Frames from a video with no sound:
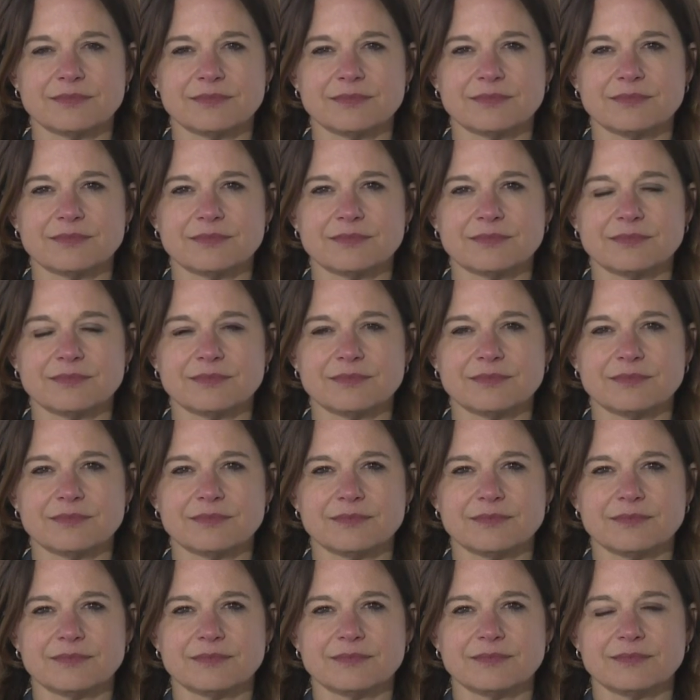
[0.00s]

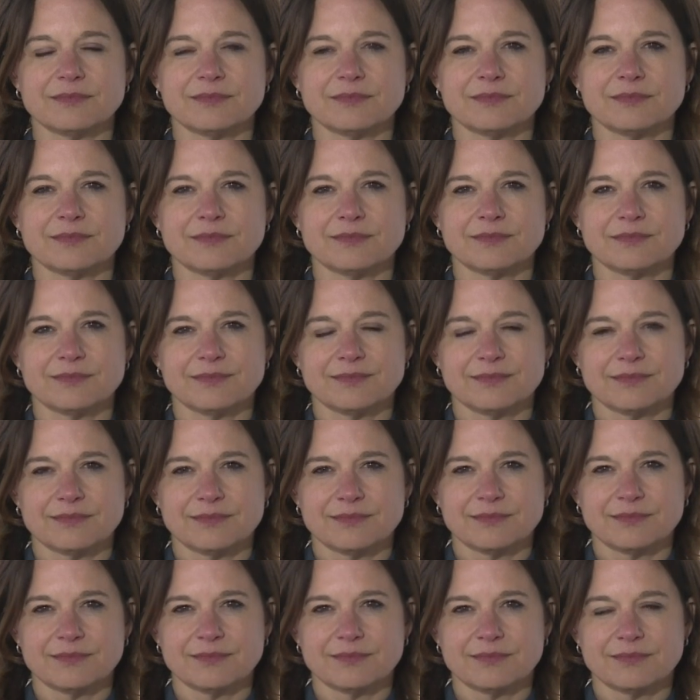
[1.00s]

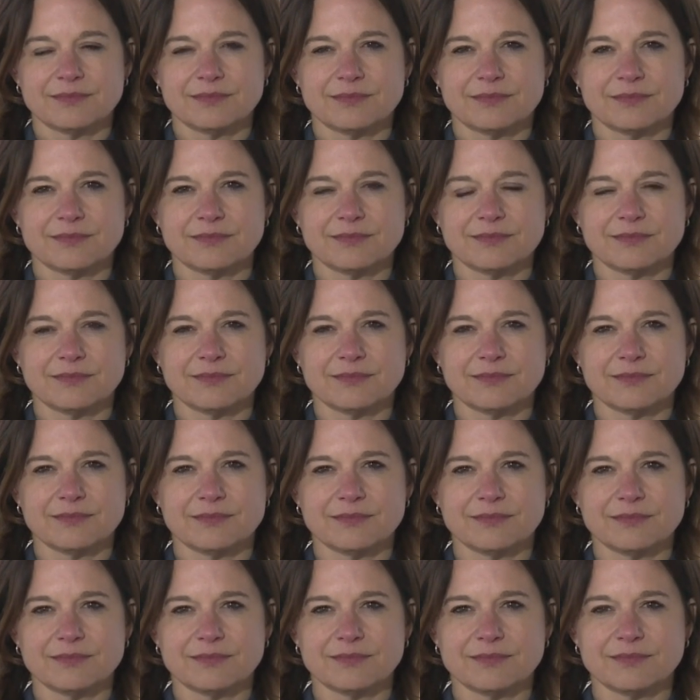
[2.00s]

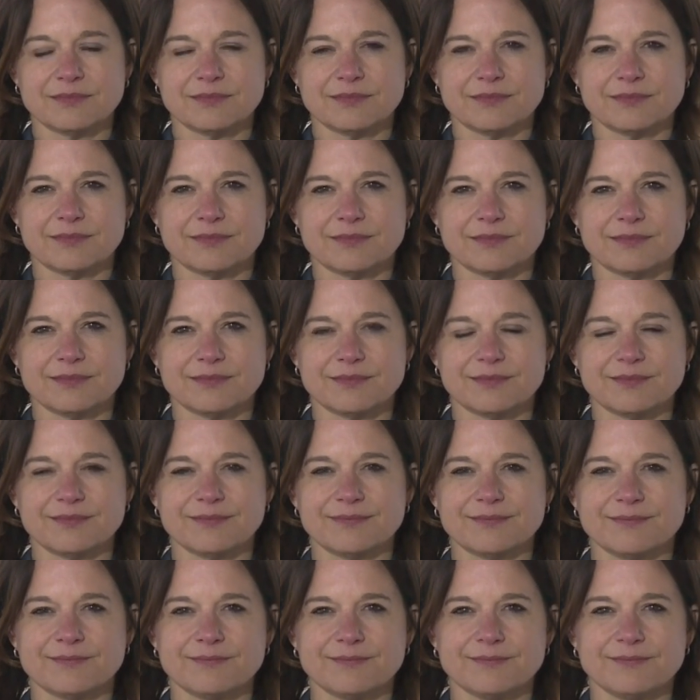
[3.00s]

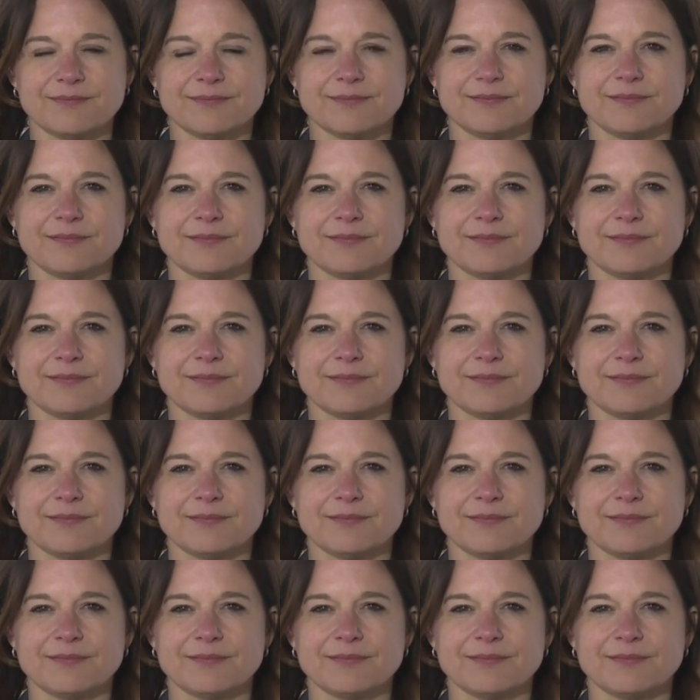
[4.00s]
No words are spoken by the person on screen.